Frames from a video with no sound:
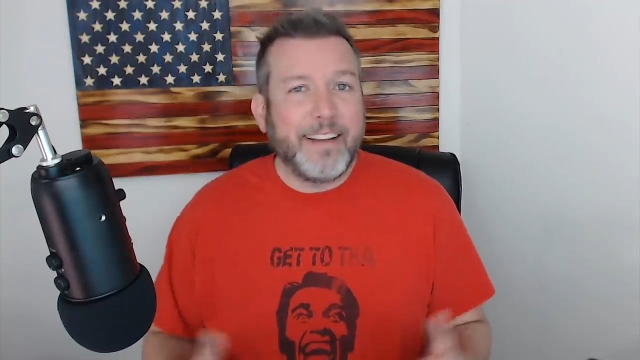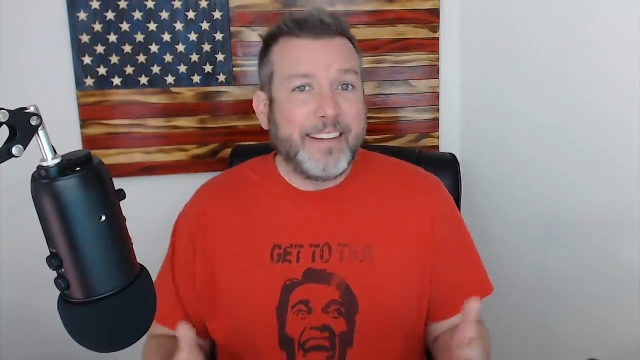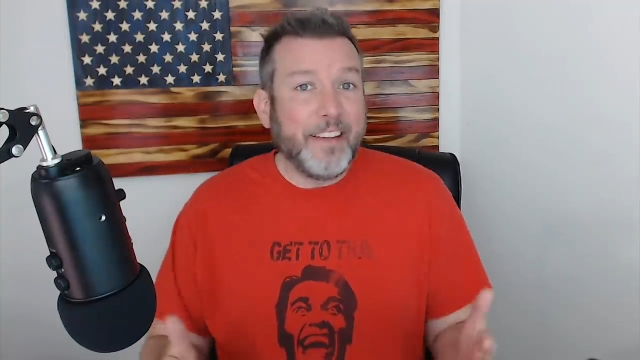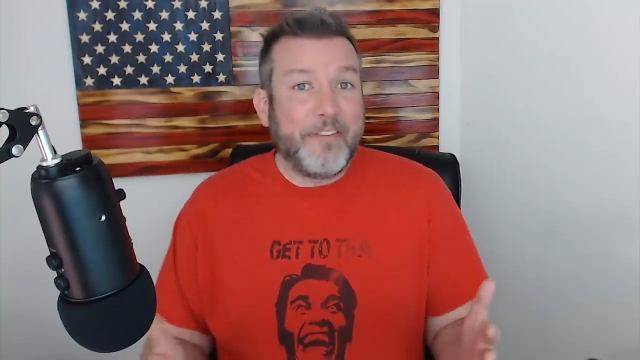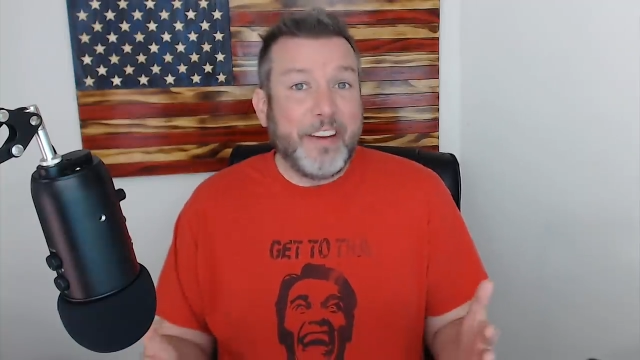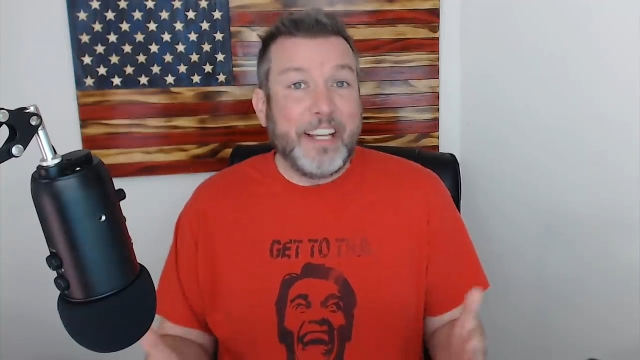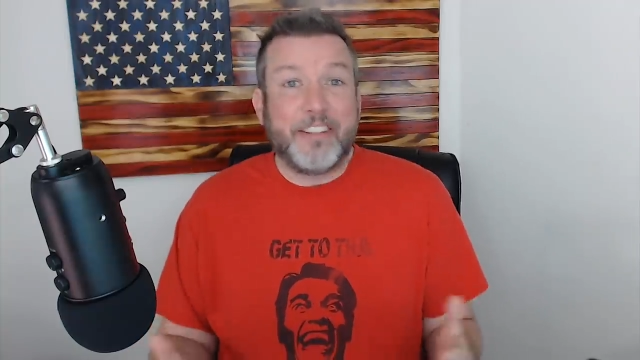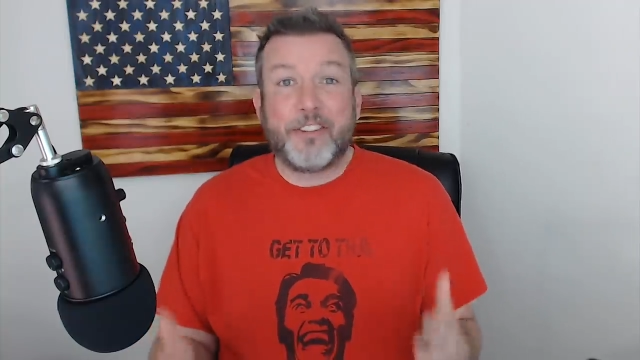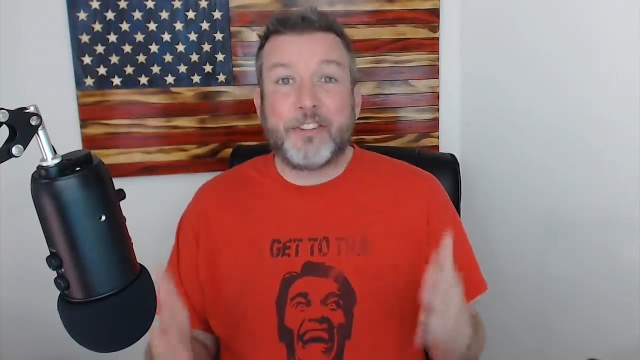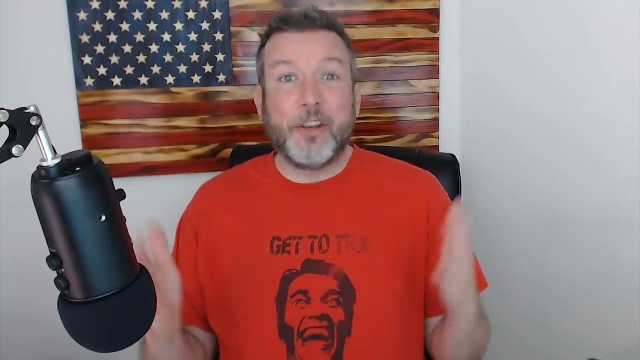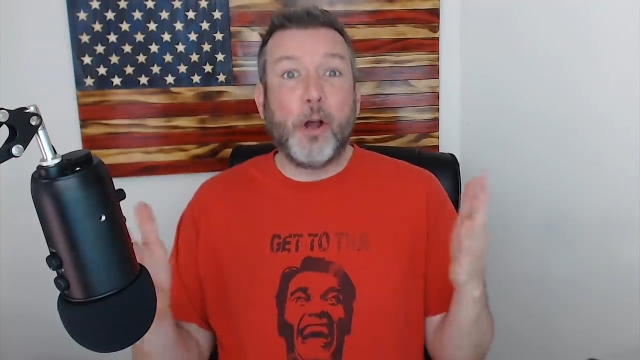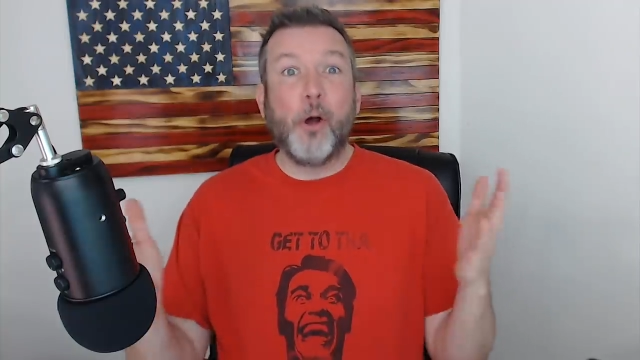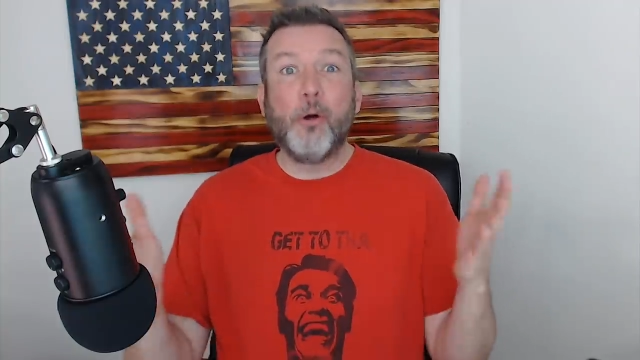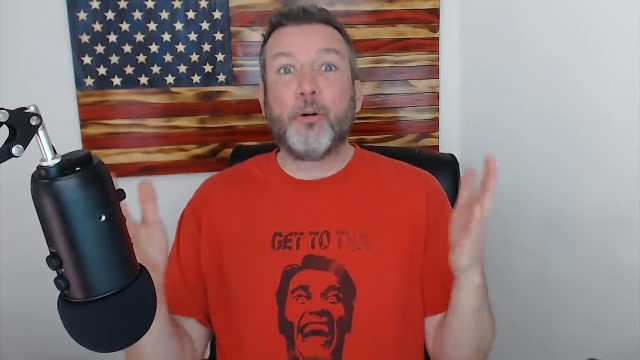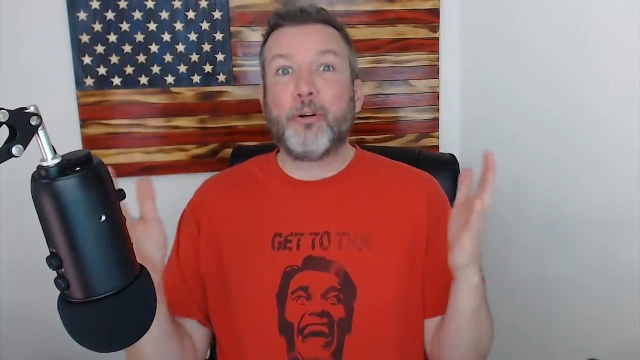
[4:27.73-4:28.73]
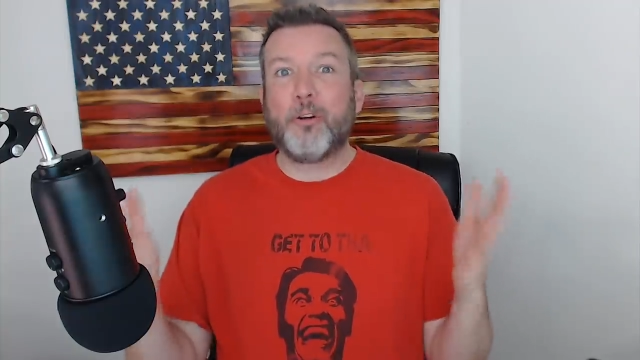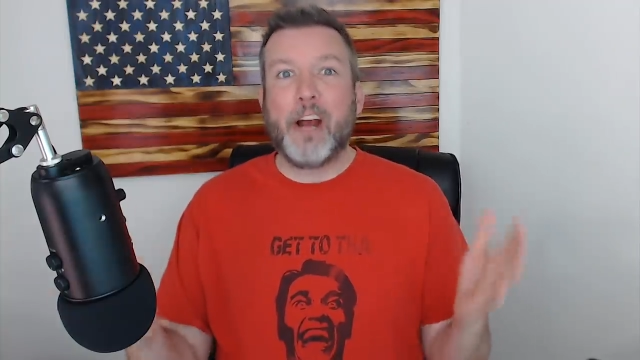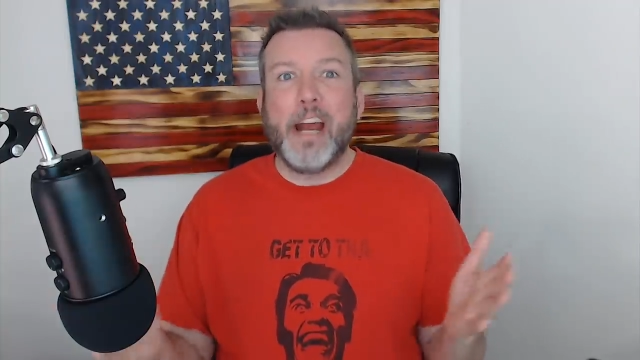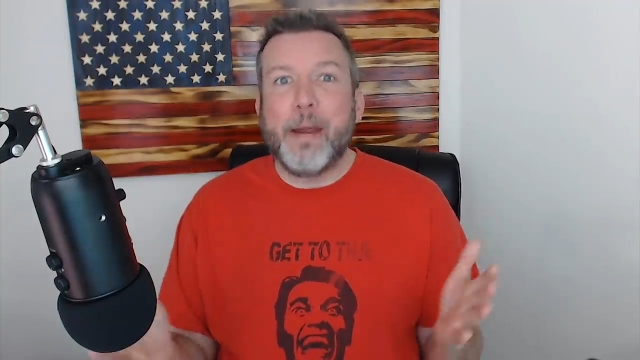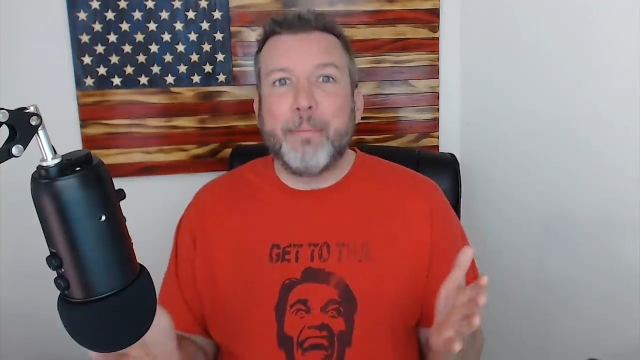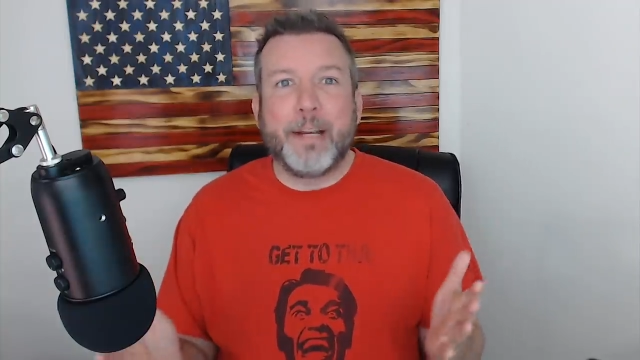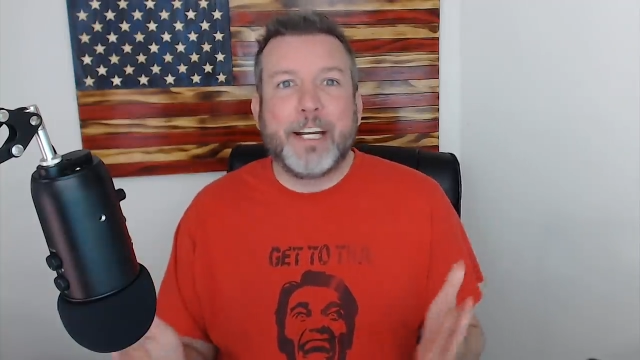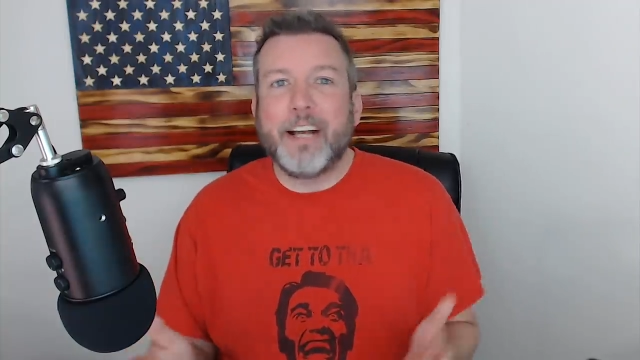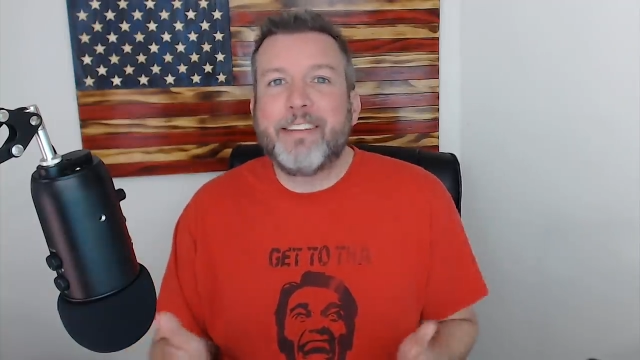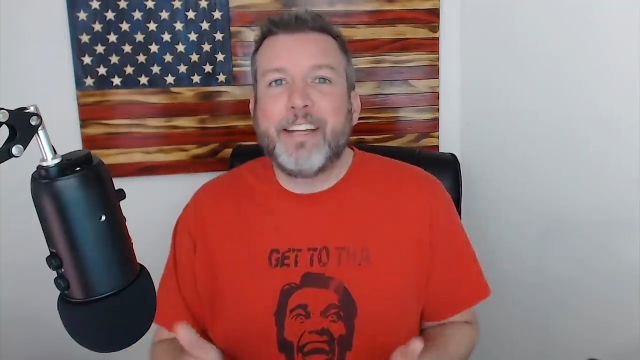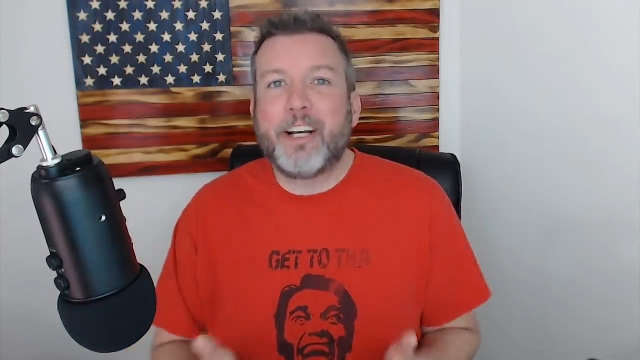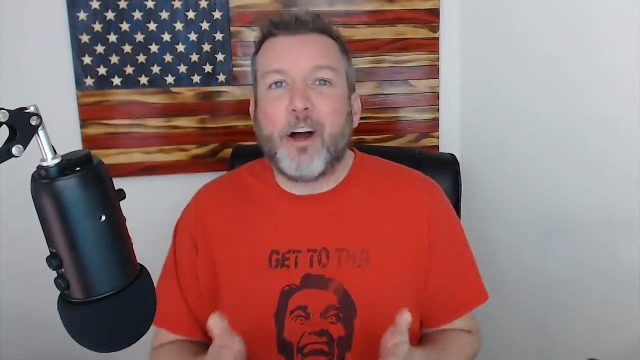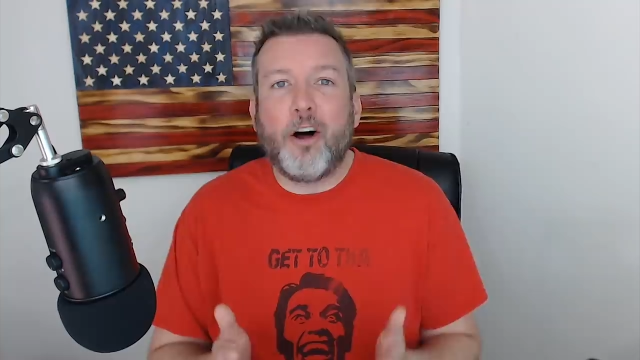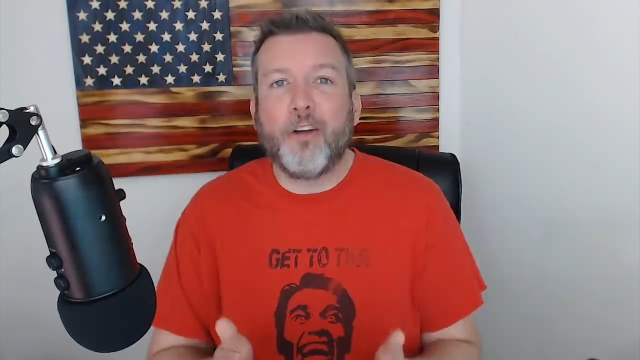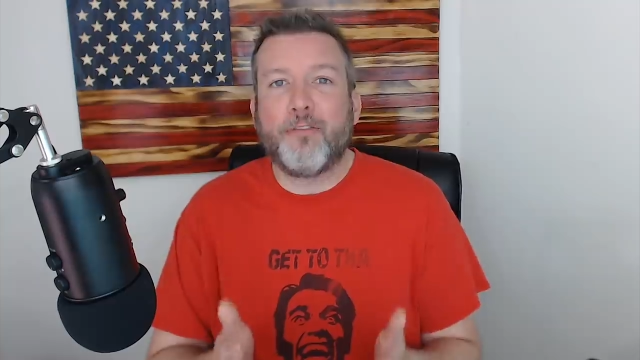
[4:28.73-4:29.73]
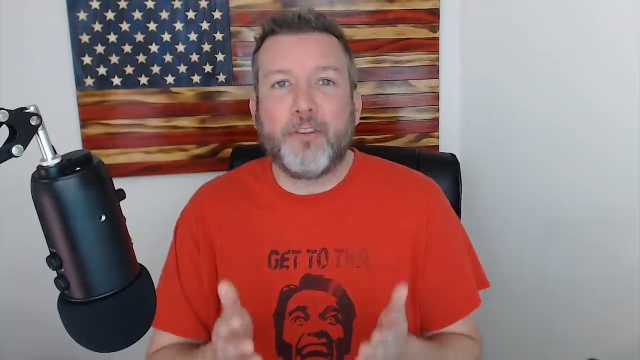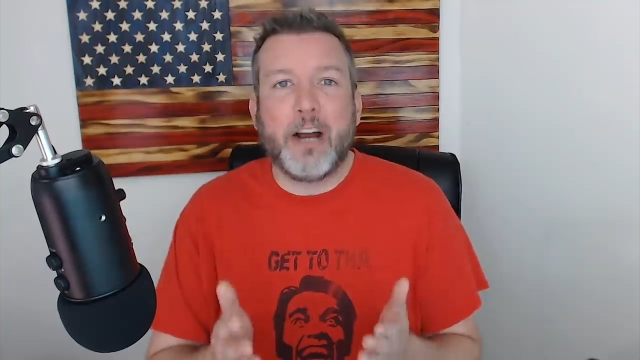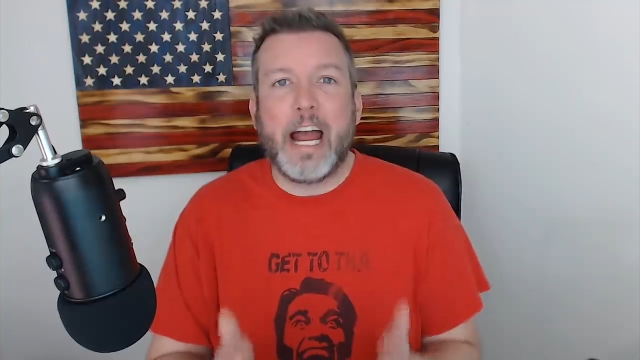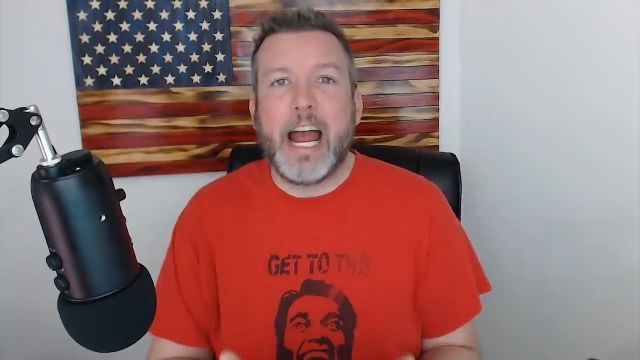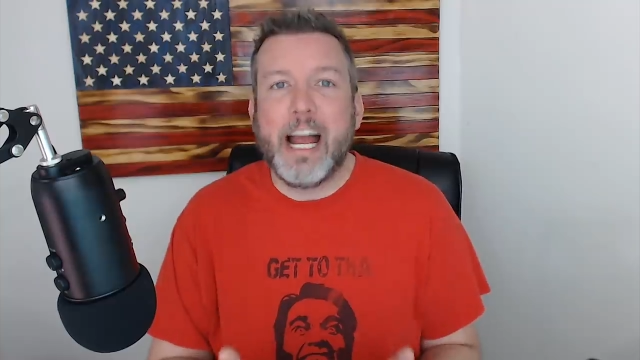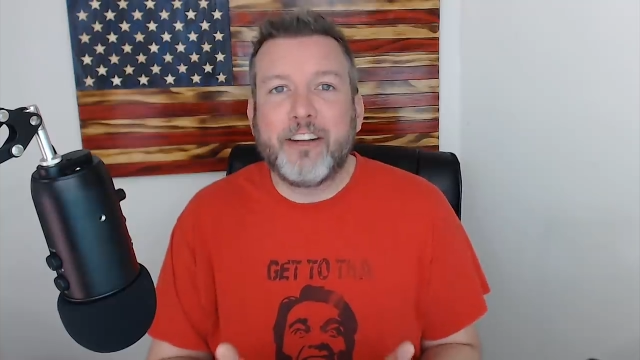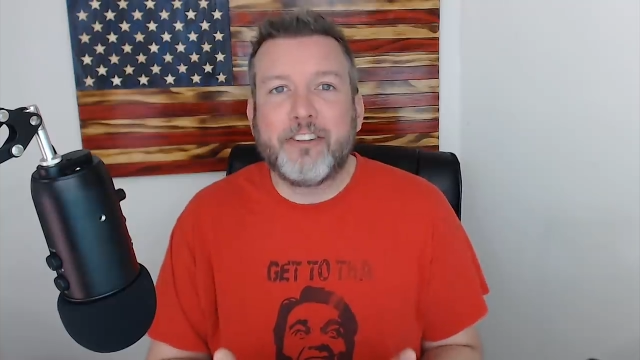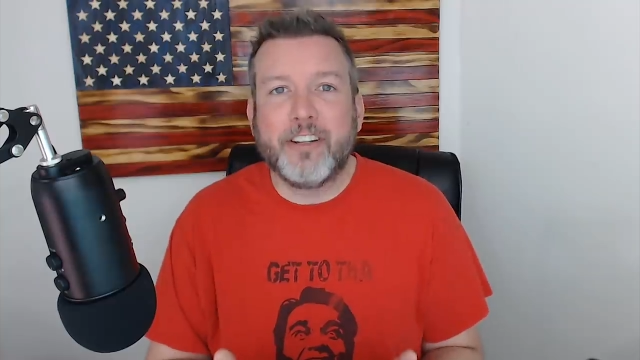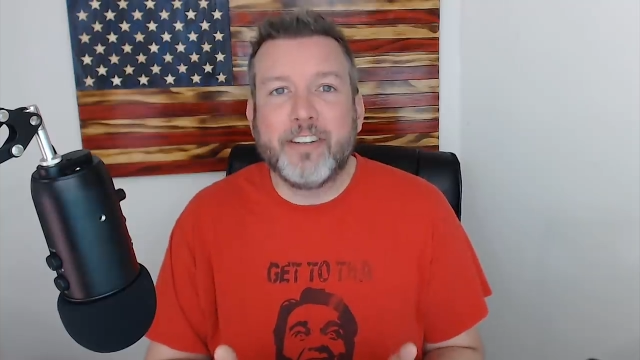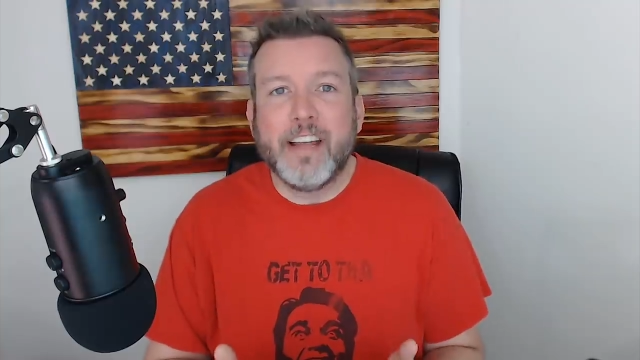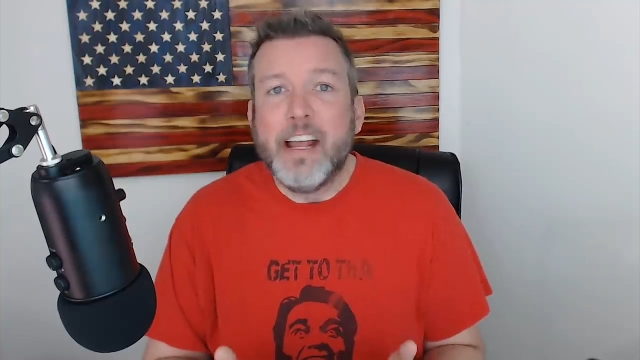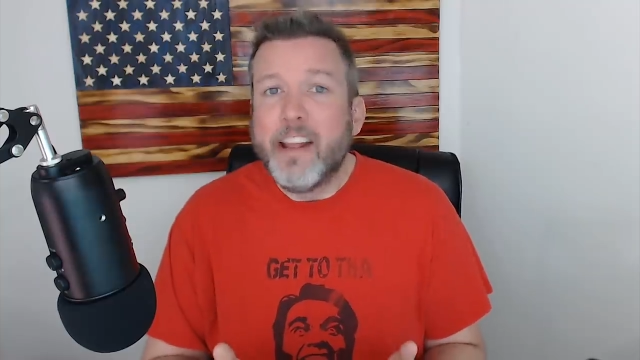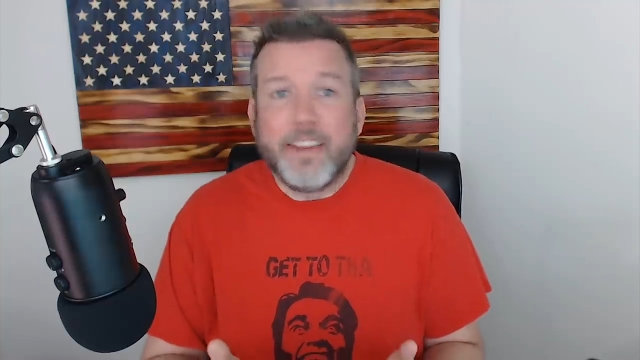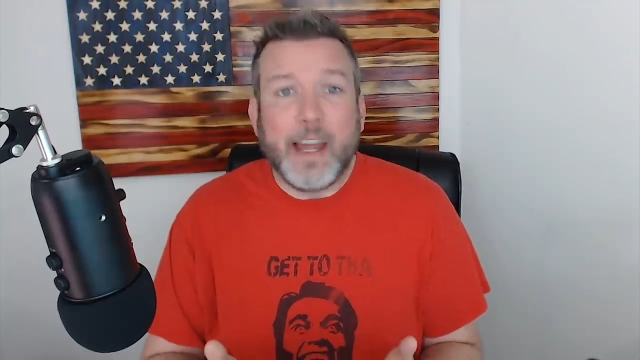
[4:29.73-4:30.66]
As if he's so great because he called for actions